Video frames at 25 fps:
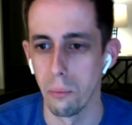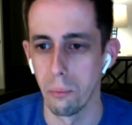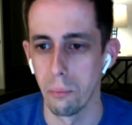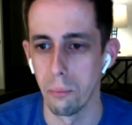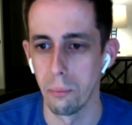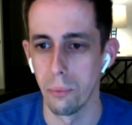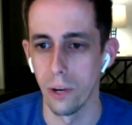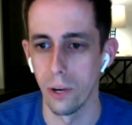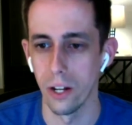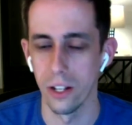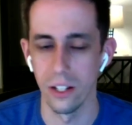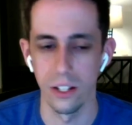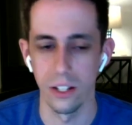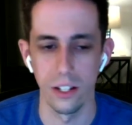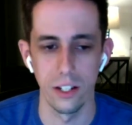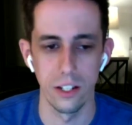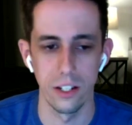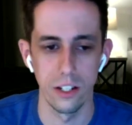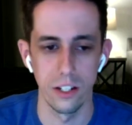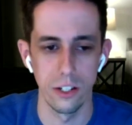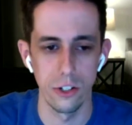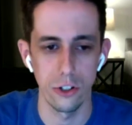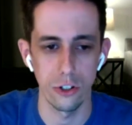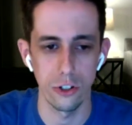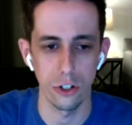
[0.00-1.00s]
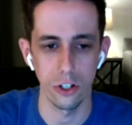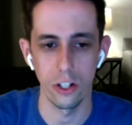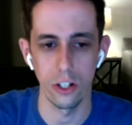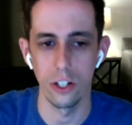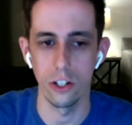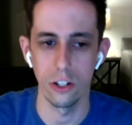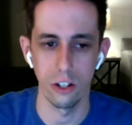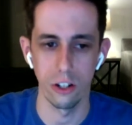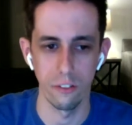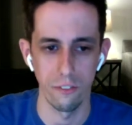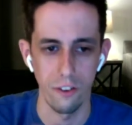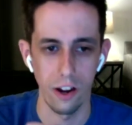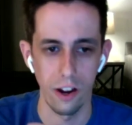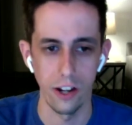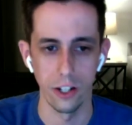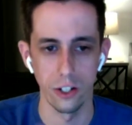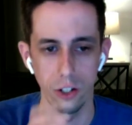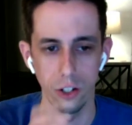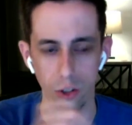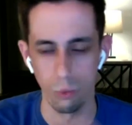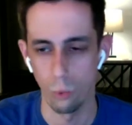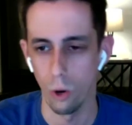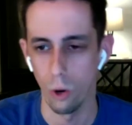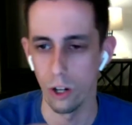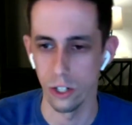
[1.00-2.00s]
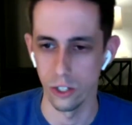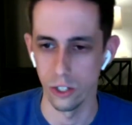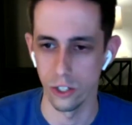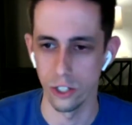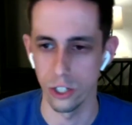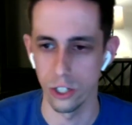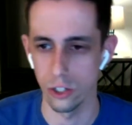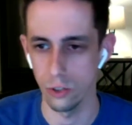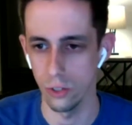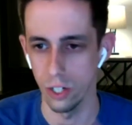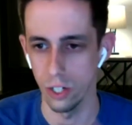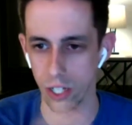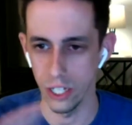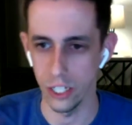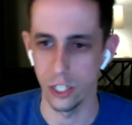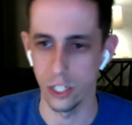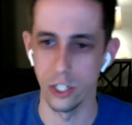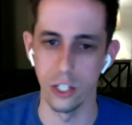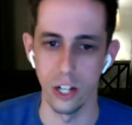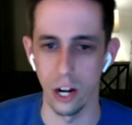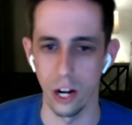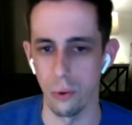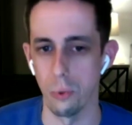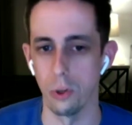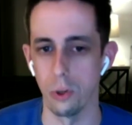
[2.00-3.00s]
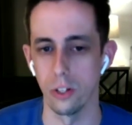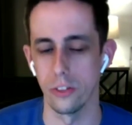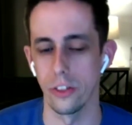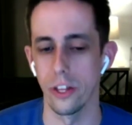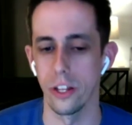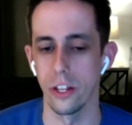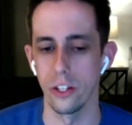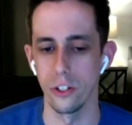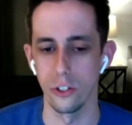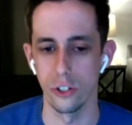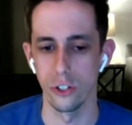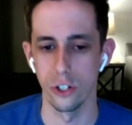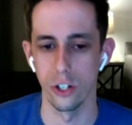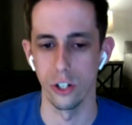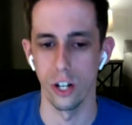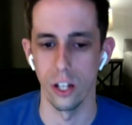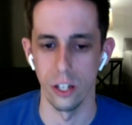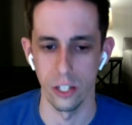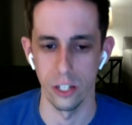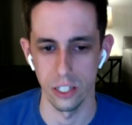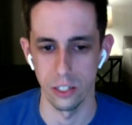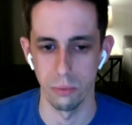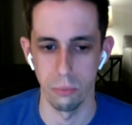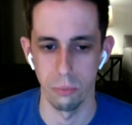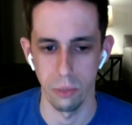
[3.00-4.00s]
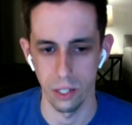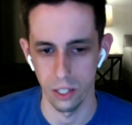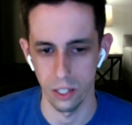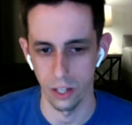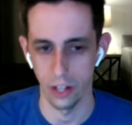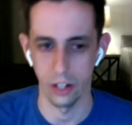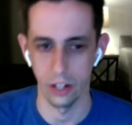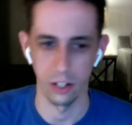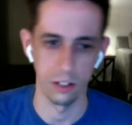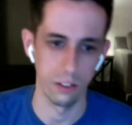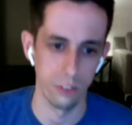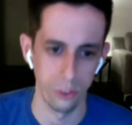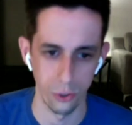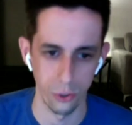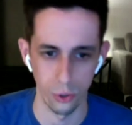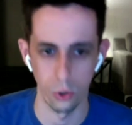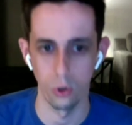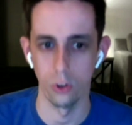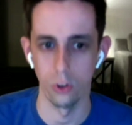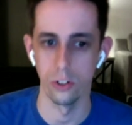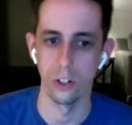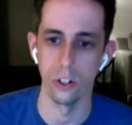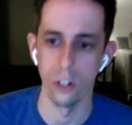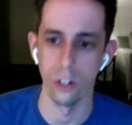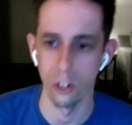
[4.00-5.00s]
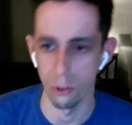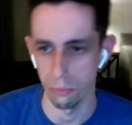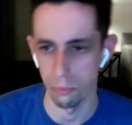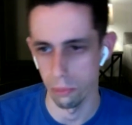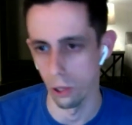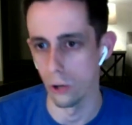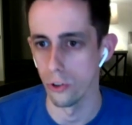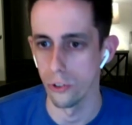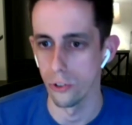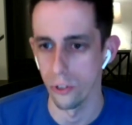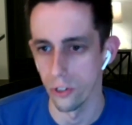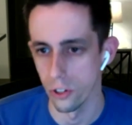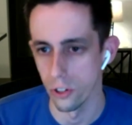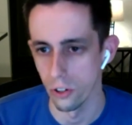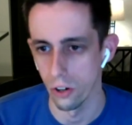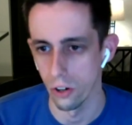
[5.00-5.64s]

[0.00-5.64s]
But usually you can find a good one or two in each network that you should at least be like throwing your new post to.